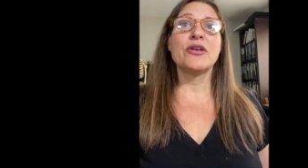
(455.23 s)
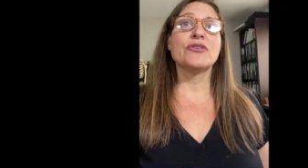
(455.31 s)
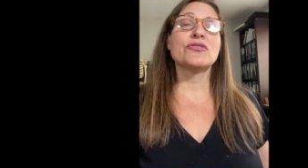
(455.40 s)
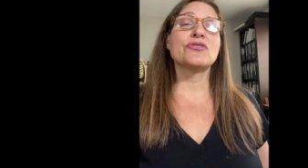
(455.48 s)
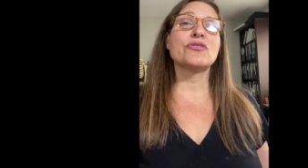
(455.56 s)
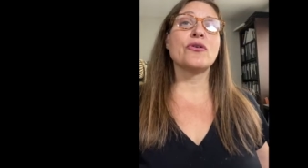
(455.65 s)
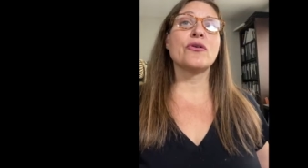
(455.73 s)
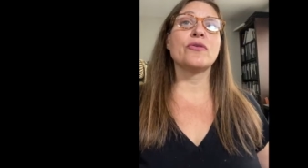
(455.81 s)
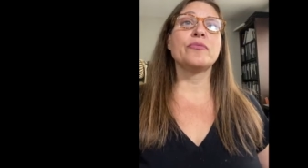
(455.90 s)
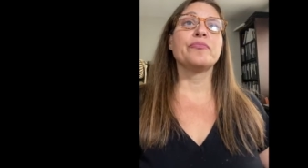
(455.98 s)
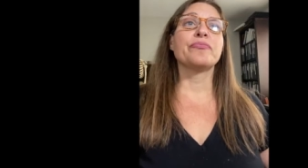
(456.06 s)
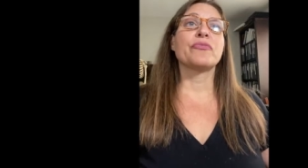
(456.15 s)

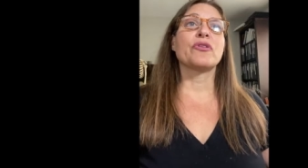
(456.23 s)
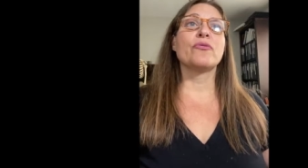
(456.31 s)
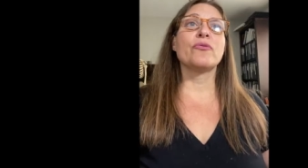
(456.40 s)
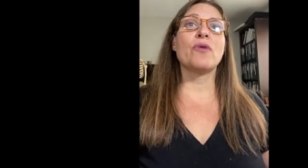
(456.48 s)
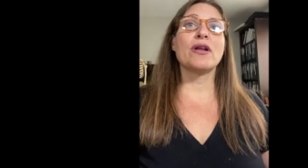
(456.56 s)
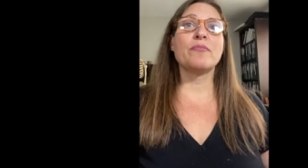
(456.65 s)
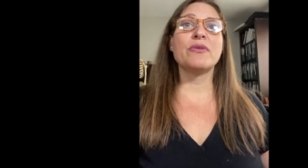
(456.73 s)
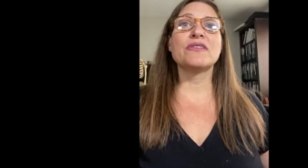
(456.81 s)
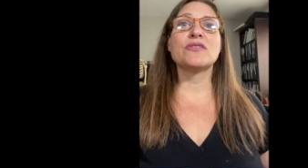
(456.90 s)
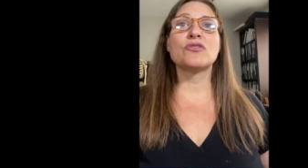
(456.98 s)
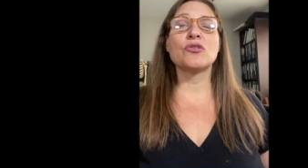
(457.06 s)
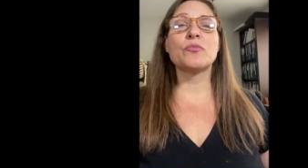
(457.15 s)
so we want to be
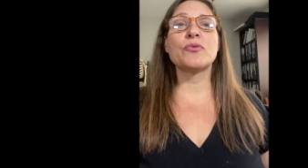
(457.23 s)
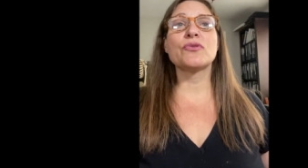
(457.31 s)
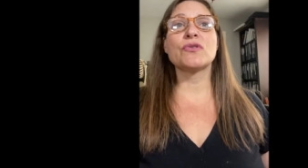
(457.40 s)
super